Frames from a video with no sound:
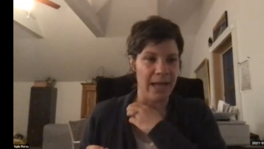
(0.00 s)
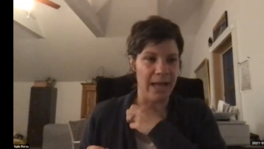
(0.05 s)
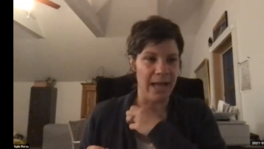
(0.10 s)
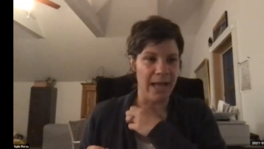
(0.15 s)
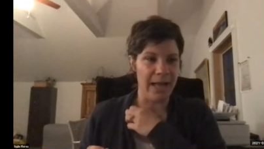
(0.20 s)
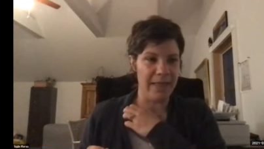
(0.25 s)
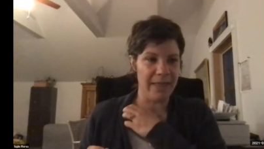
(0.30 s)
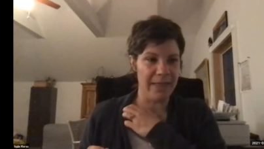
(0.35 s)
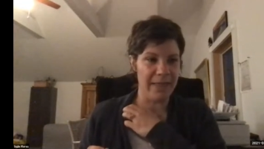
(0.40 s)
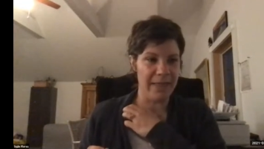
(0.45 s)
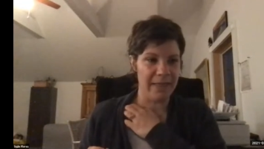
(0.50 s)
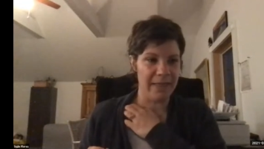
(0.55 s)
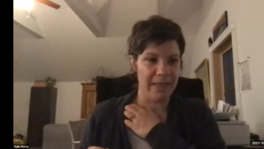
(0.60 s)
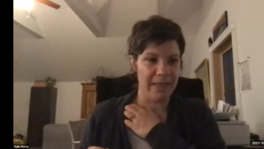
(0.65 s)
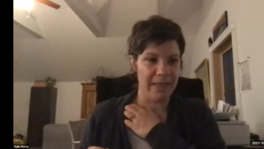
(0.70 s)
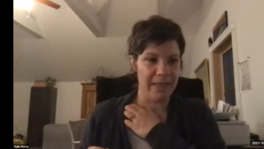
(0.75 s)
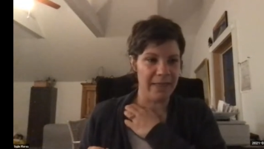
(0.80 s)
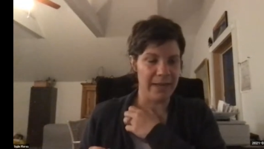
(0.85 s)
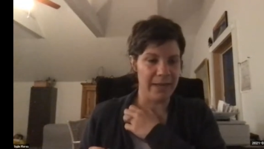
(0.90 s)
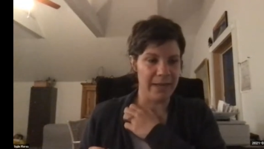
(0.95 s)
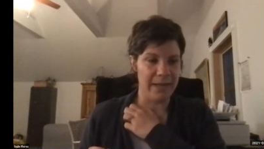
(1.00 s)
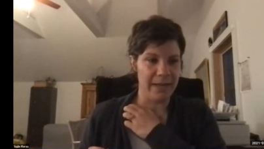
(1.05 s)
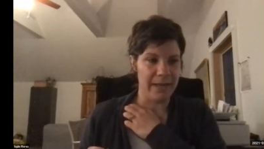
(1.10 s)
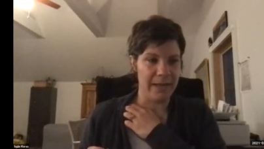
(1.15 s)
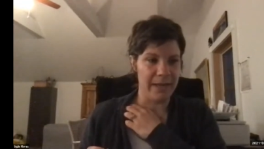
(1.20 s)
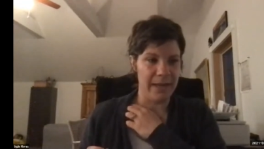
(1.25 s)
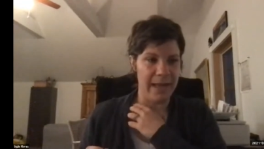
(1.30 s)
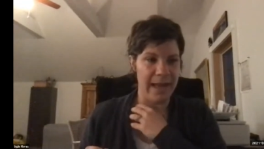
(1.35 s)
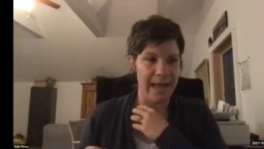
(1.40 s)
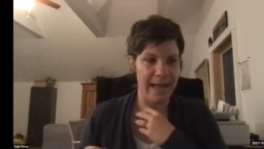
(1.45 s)
I think that
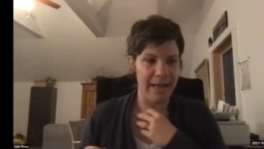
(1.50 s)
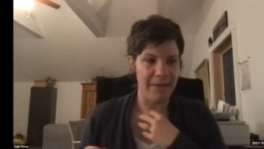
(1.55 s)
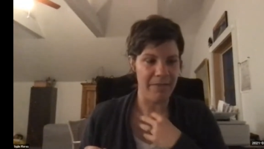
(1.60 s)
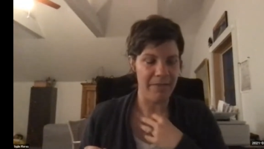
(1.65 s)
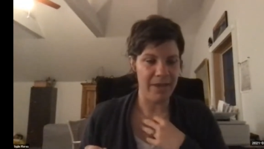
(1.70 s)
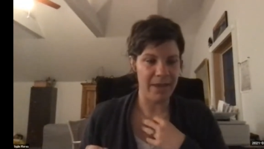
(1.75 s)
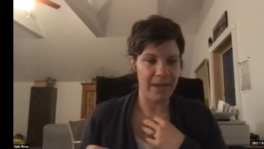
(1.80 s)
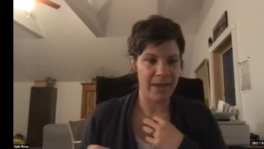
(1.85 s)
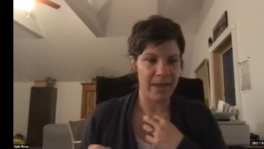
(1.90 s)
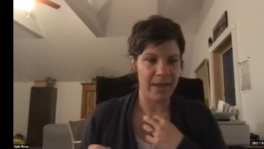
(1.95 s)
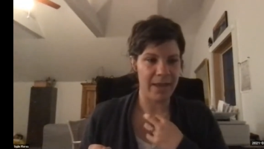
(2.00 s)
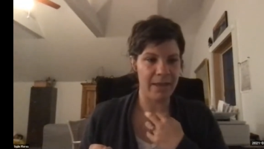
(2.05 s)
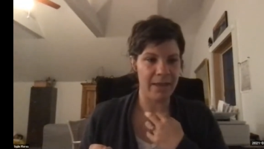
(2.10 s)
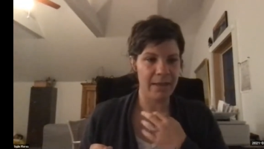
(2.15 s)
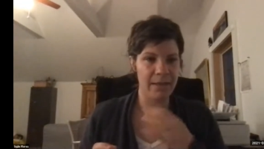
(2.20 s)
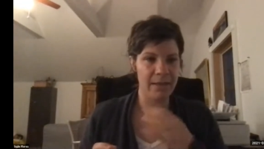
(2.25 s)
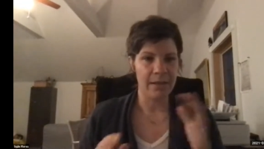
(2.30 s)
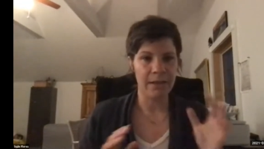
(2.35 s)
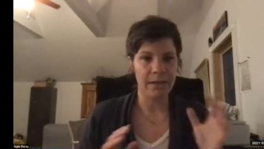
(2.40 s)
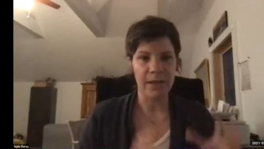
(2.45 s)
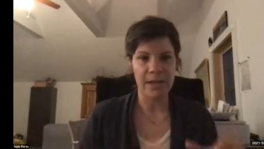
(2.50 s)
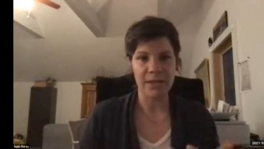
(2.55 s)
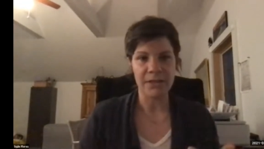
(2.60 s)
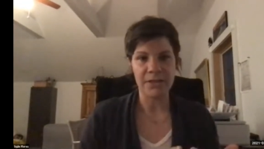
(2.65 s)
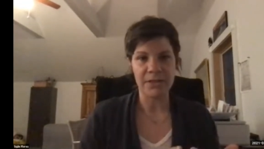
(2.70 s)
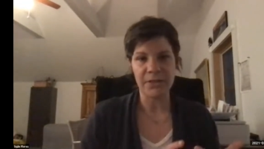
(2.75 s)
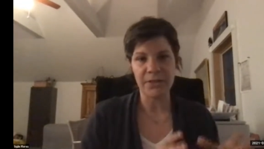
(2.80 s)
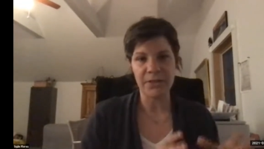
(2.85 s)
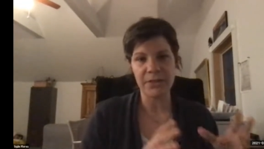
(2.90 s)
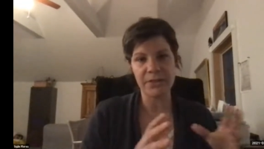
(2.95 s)
having
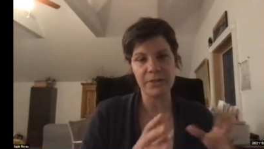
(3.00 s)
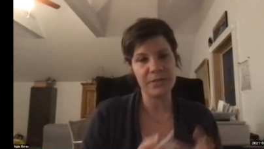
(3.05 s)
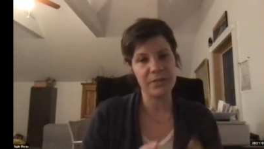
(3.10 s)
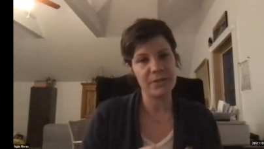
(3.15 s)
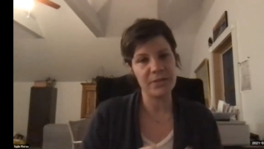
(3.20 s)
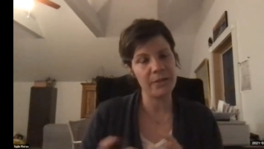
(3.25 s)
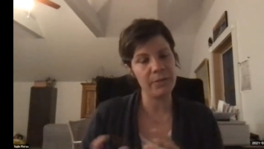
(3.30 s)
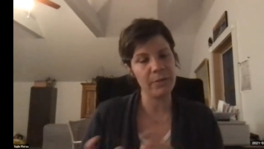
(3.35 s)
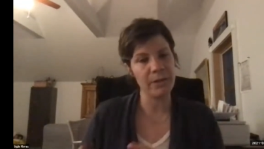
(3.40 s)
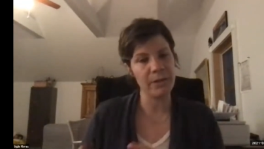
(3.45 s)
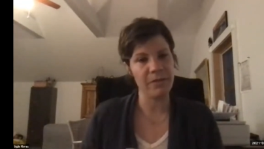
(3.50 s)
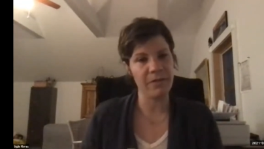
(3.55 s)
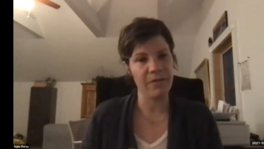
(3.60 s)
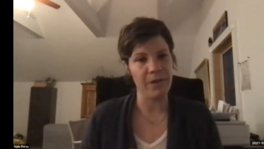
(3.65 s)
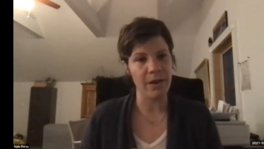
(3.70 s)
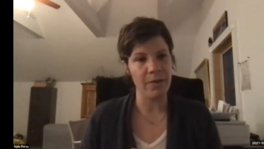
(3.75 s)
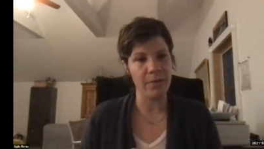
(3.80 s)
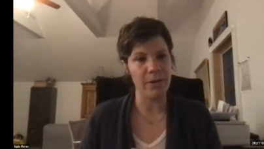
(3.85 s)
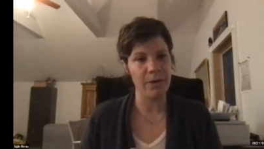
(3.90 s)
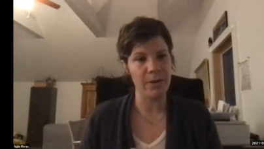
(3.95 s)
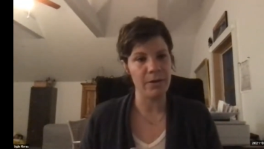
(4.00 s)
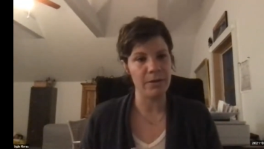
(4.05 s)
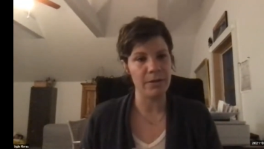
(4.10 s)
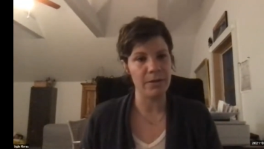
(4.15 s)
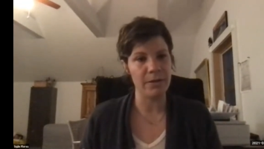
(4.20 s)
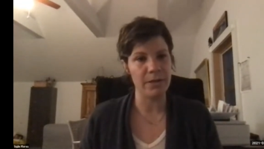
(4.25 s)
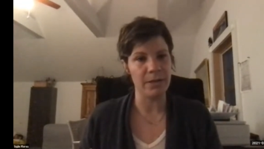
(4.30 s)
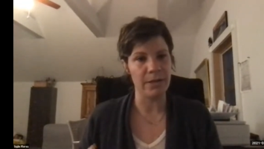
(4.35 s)
clusters of seaweed farmers,